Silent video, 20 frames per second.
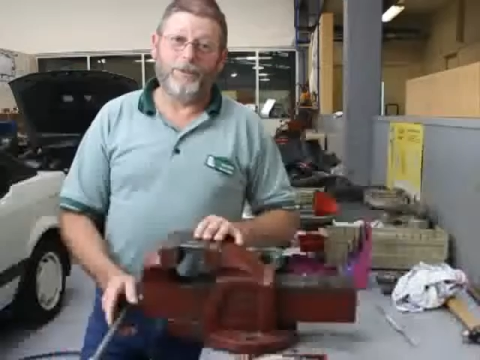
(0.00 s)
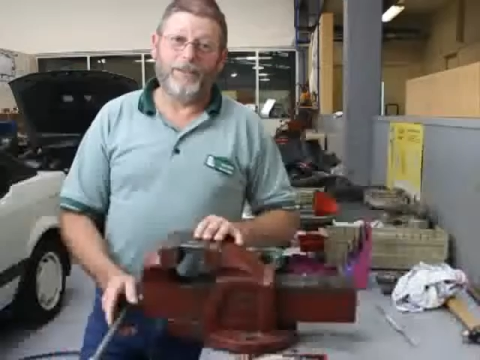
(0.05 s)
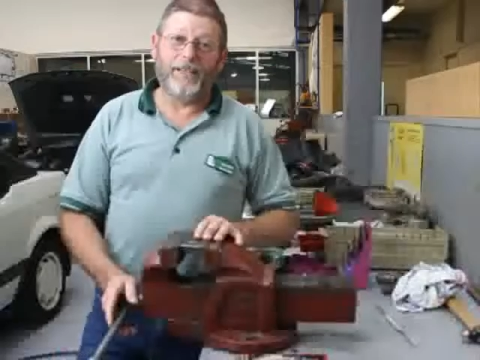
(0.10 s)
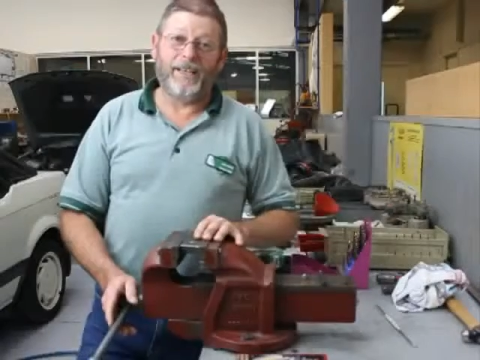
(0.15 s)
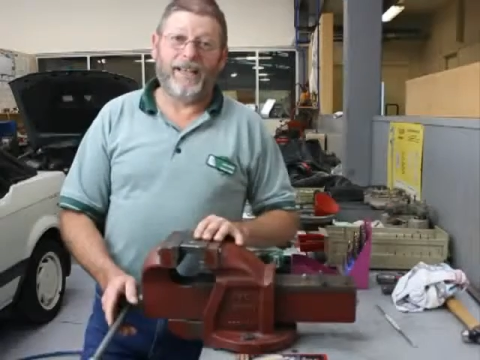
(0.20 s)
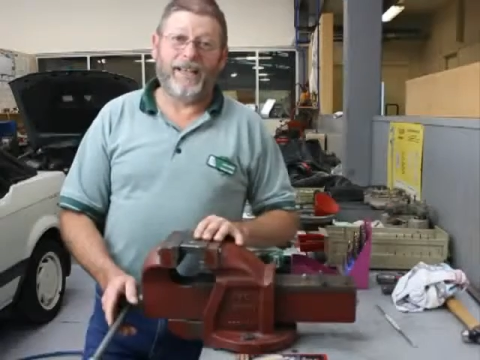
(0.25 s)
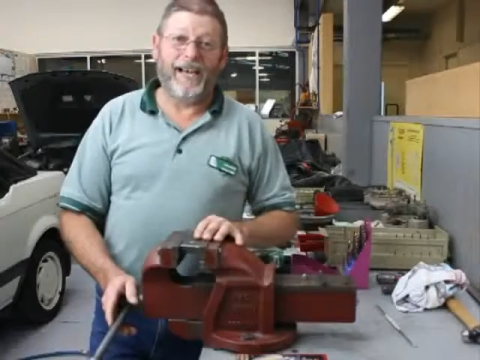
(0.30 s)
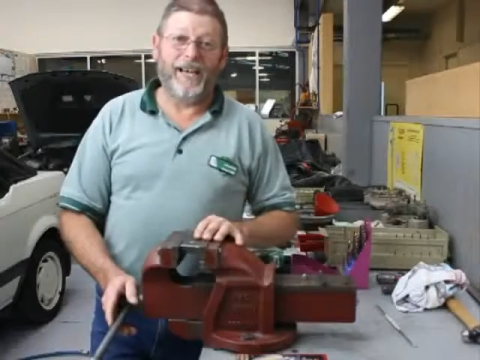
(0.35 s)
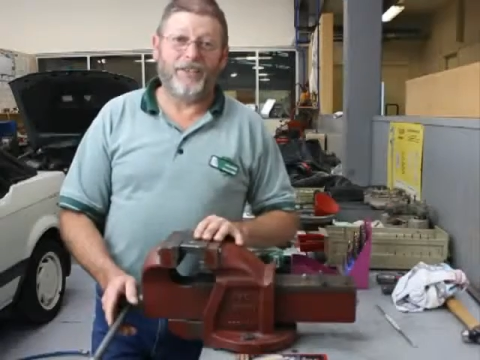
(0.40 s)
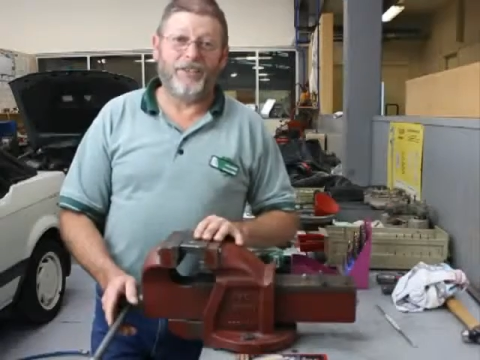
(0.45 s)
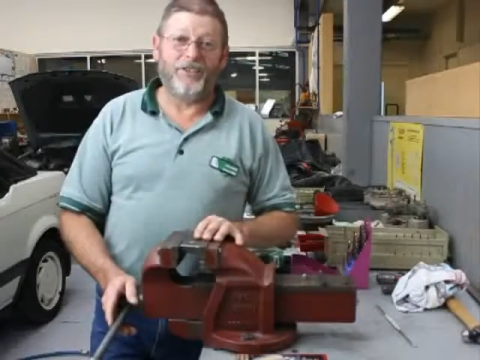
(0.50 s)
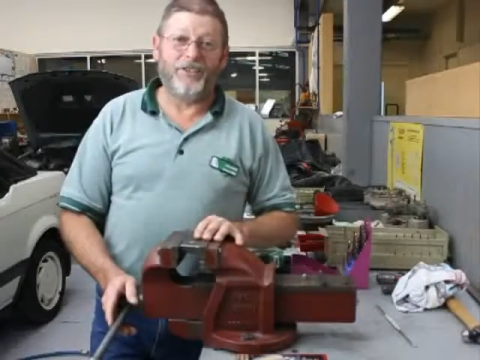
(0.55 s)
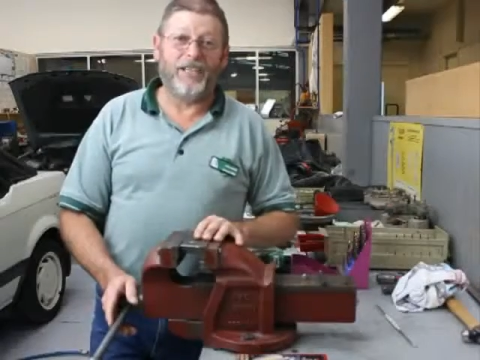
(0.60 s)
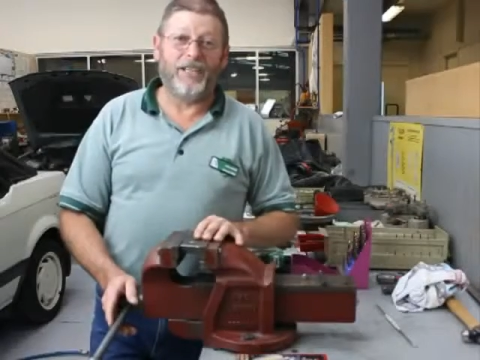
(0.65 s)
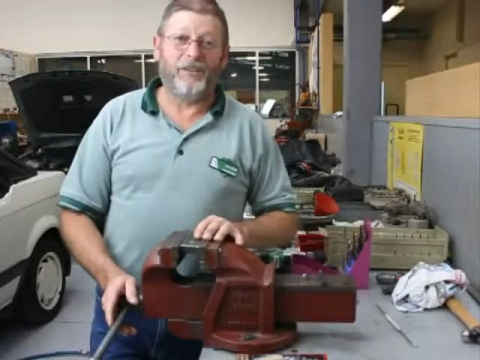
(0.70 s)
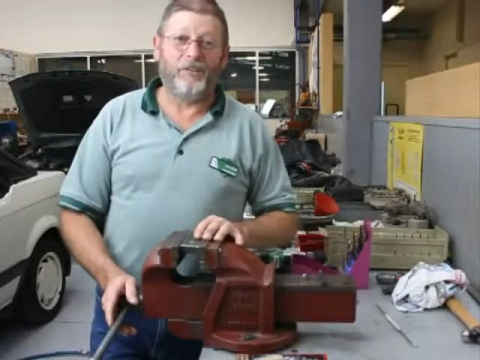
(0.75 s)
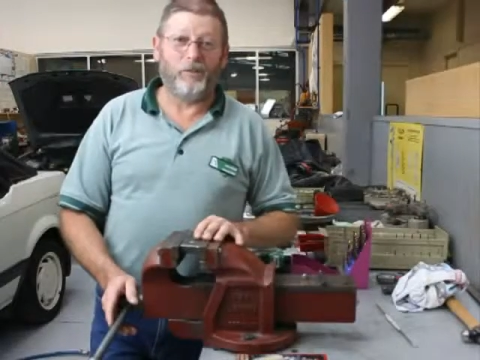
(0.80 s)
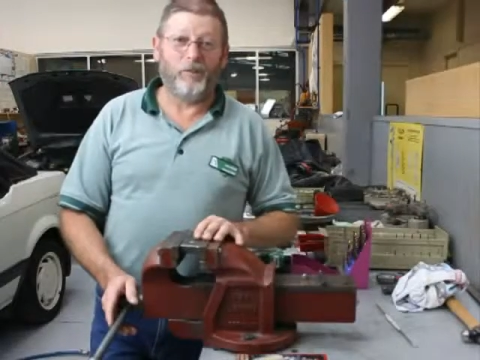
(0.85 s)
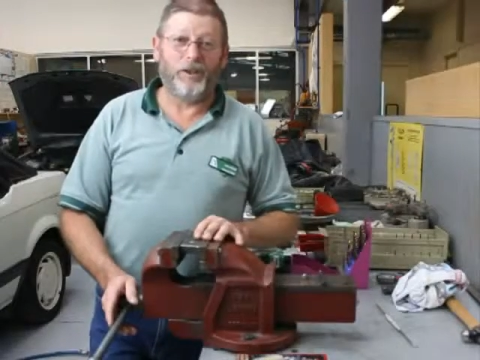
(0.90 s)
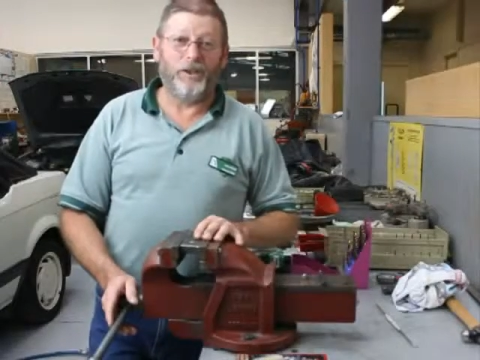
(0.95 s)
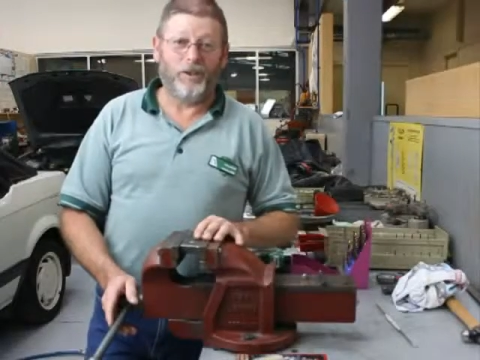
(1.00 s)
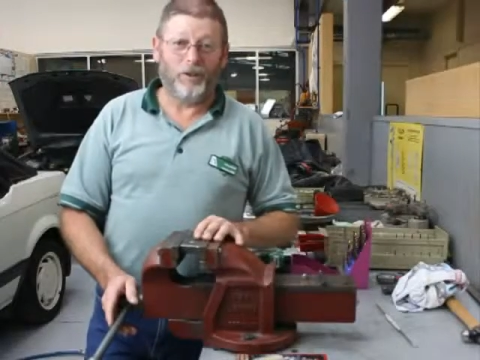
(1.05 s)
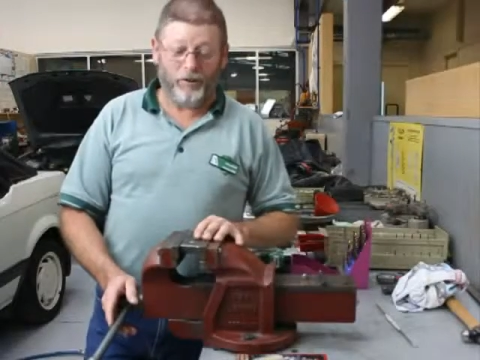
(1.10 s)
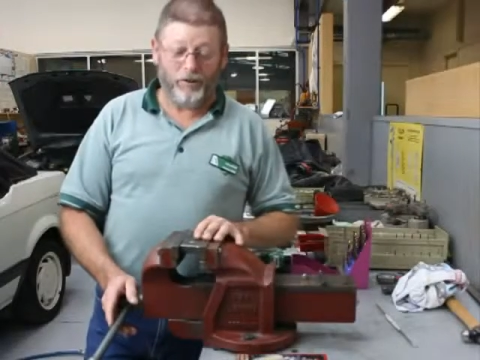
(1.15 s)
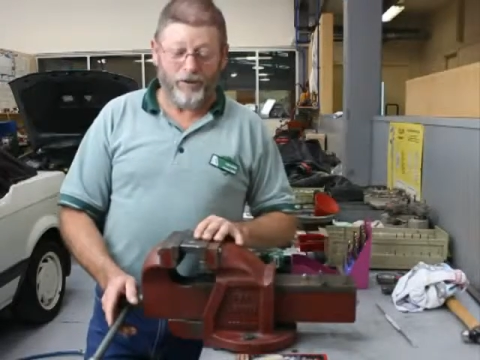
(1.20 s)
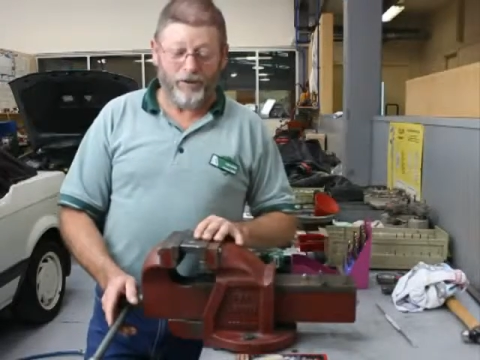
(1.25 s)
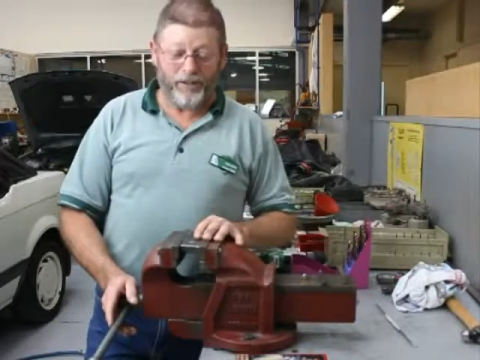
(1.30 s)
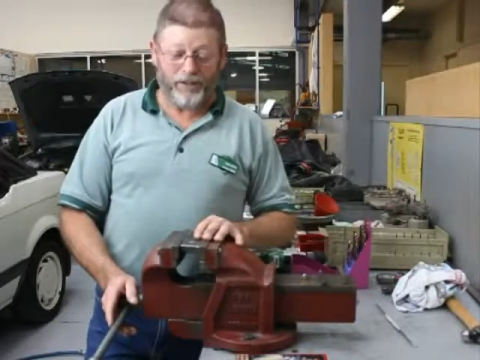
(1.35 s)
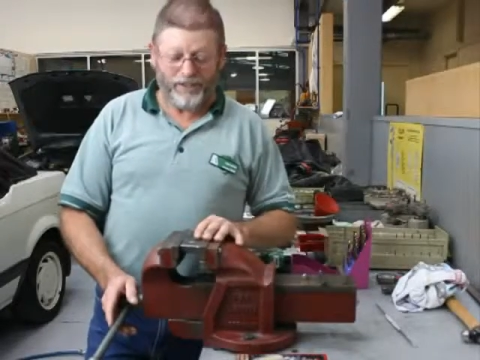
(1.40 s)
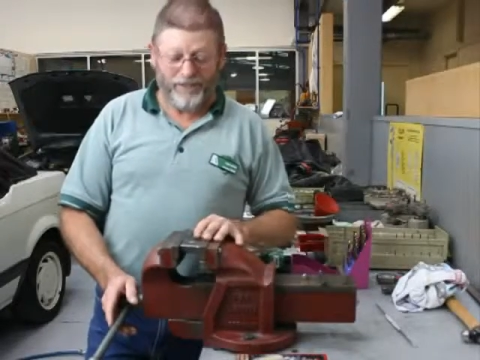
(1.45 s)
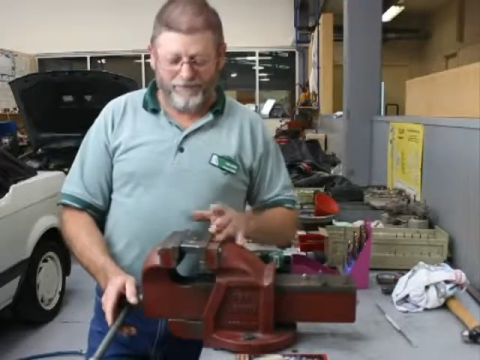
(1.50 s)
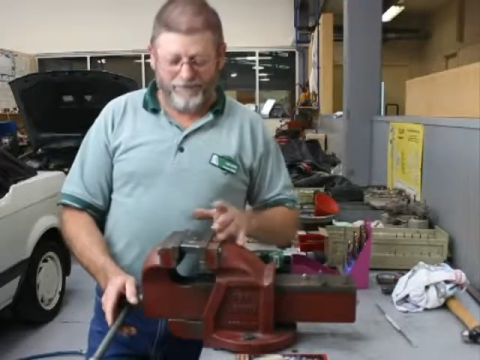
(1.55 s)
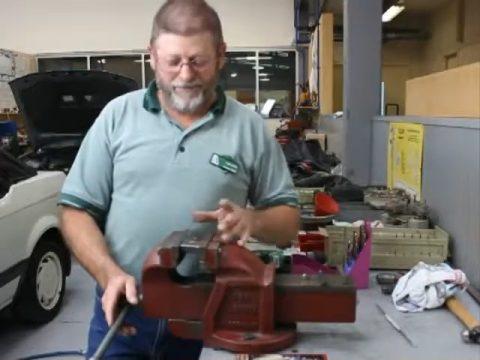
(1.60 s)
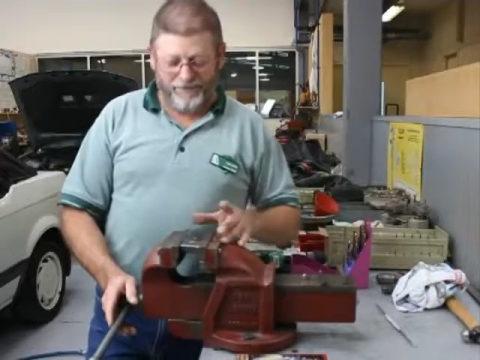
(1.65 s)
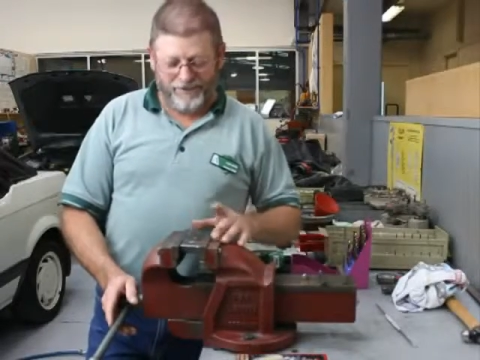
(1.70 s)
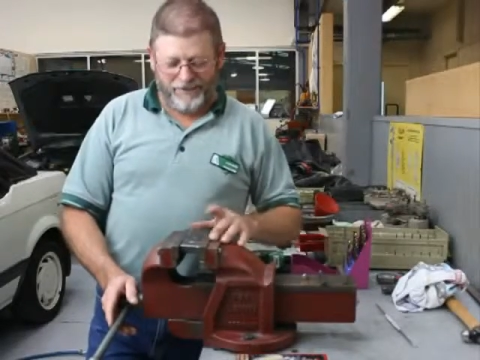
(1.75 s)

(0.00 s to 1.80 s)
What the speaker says: the hardest thing when you're learning,